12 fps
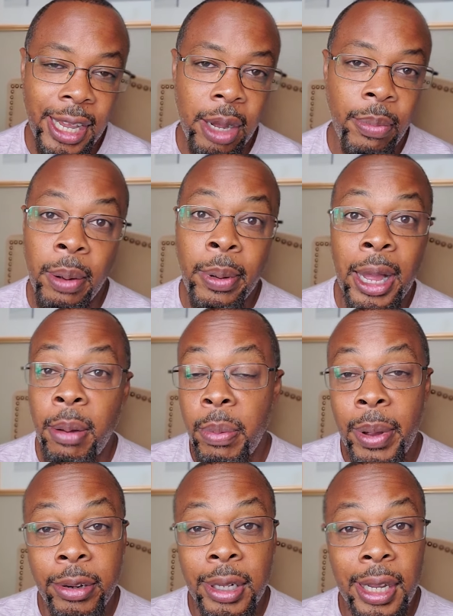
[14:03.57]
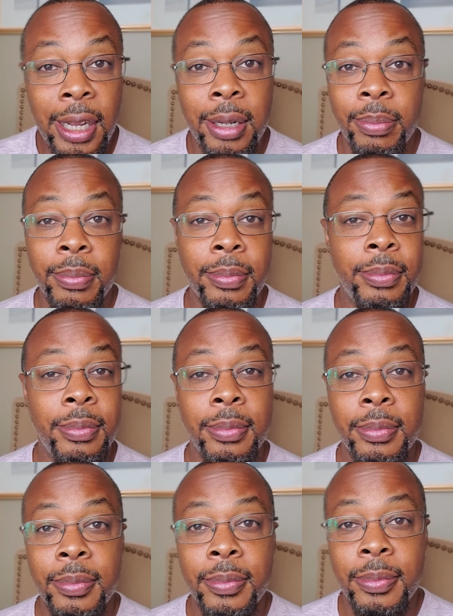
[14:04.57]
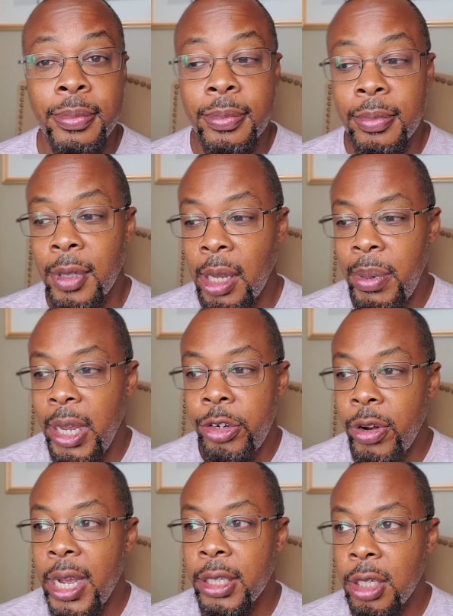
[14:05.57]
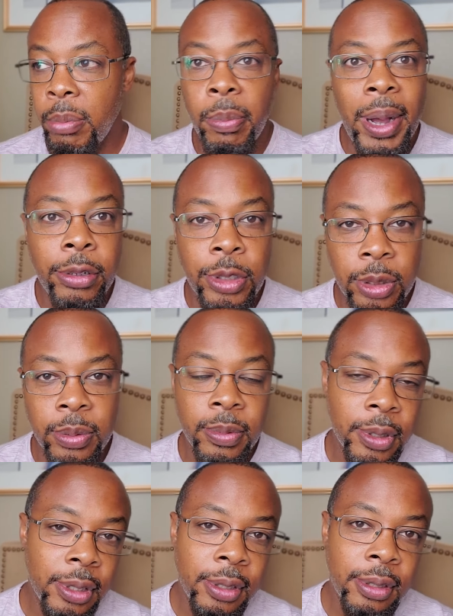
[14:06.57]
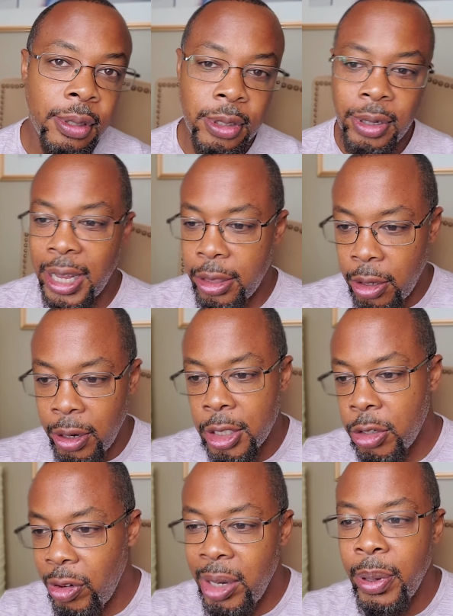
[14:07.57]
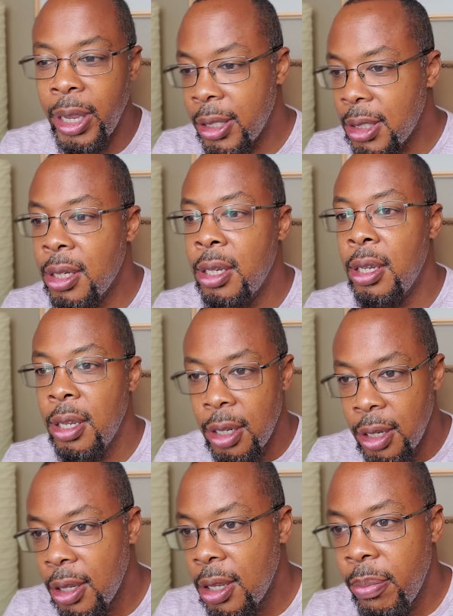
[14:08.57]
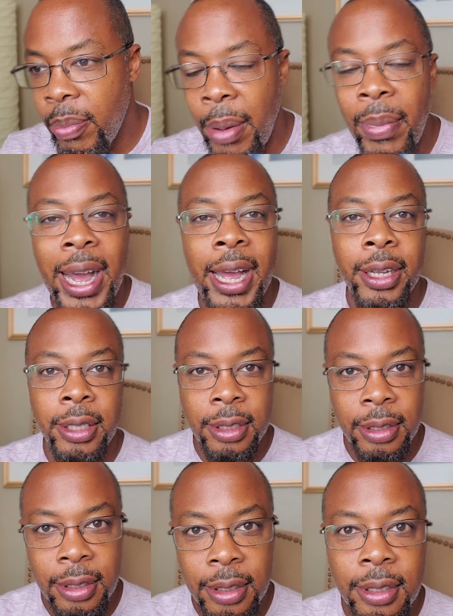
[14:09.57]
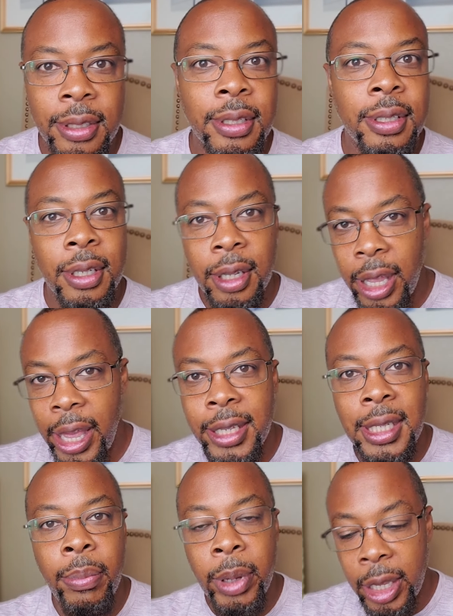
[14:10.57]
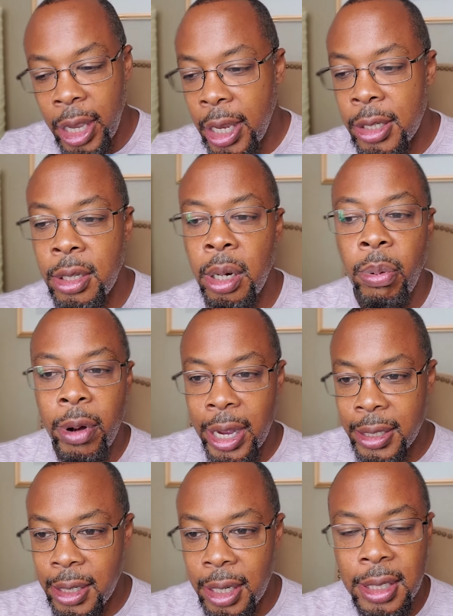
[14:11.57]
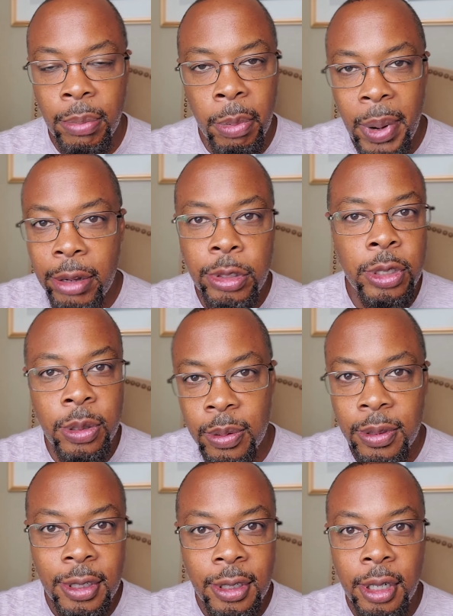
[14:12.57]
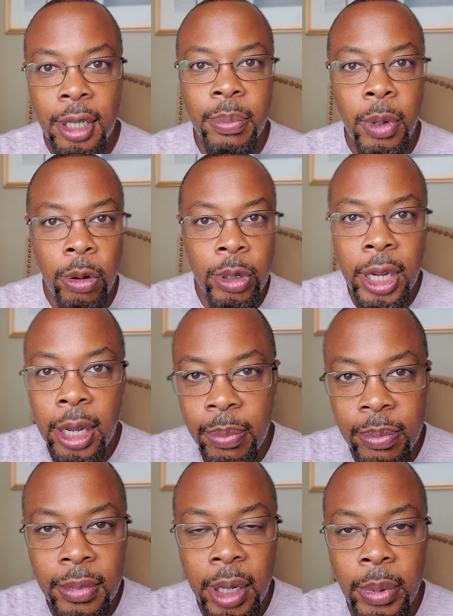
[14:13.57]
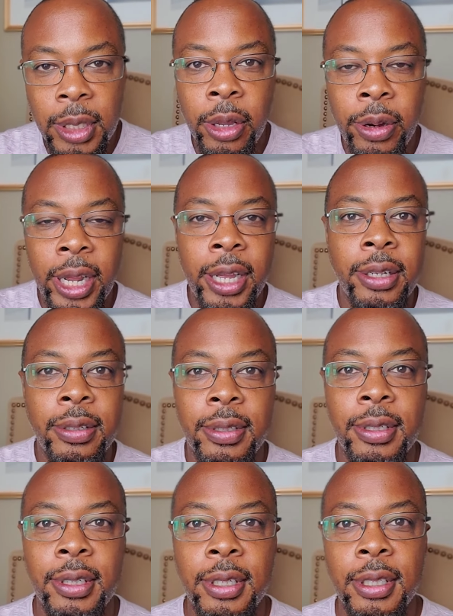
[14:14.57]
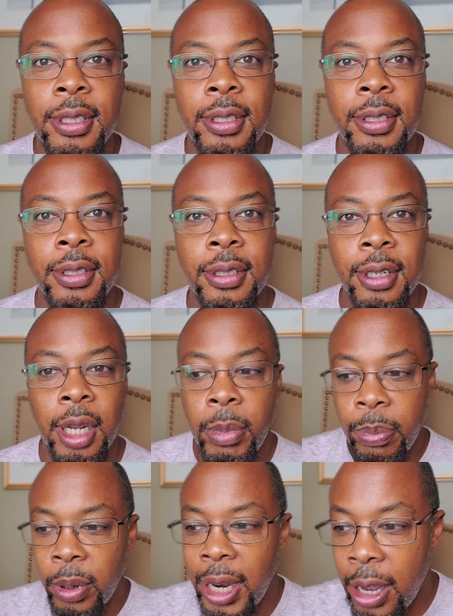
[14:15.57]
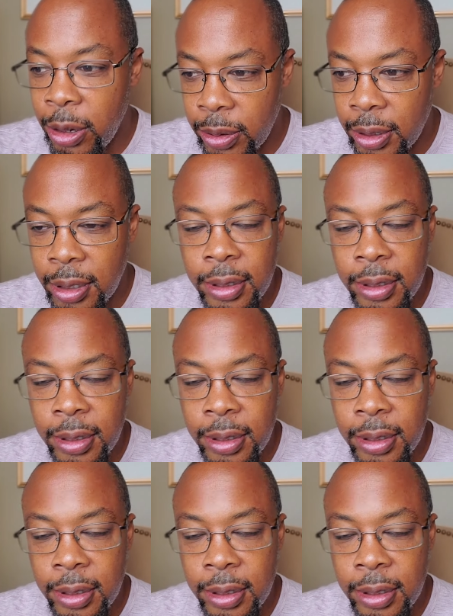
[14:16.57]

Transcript: I'm about, I'm about to come. I'm not trying to. I'm about to. So that thought is creeping into my mind as I'm engaged in the process. I'm about to. Oh, hold up. Let me slow down. Let me pull out.